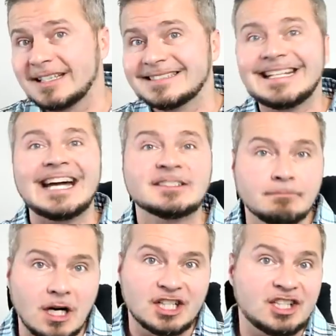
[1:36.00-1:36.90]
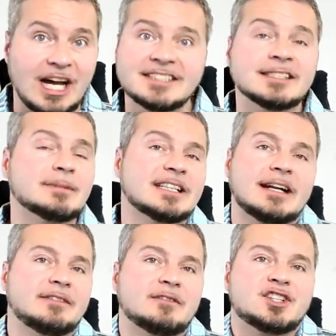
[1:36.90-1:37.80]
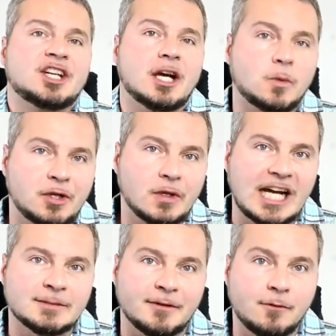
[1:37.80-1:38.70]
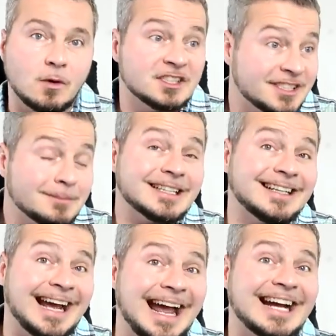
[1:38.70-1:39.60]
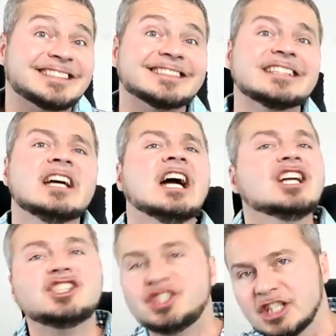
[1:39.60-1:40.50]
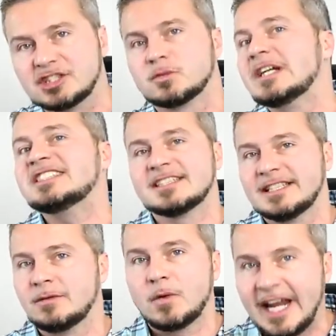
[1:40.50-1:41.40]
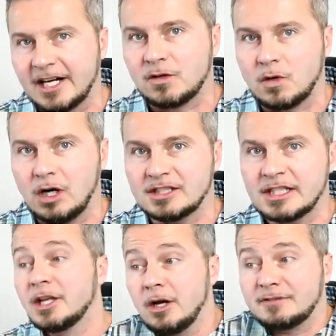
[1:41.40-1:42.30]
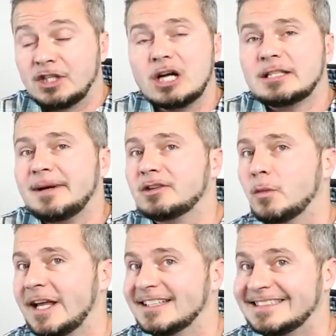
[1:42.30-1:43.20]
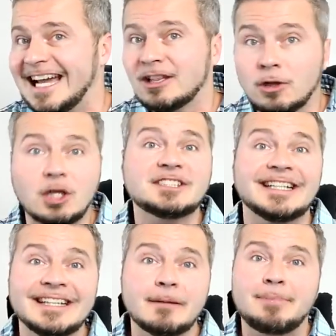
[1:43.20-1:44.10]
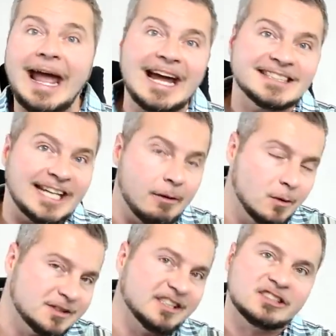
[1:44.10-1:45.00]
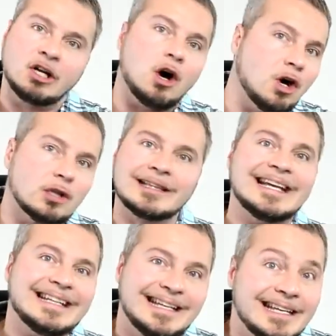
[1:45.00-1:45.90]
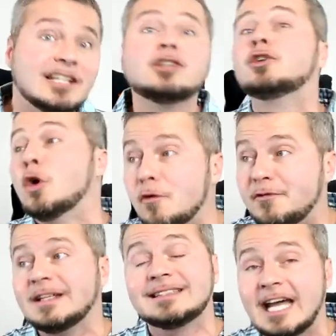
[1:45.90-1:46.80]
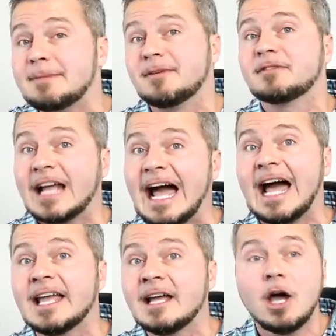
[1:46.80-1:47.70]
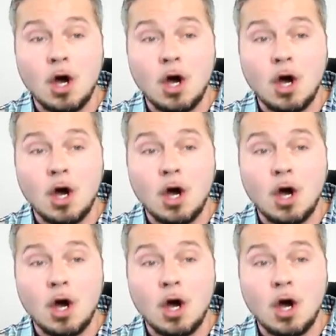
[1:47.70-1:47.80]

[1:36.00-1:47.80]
with this guy's mugshot, something that I've never shared with you guys before and something that I actually just recently ran across. You know, I've talked about the way this guy looks in the past, how he was this tall, lanky, goofy type of guy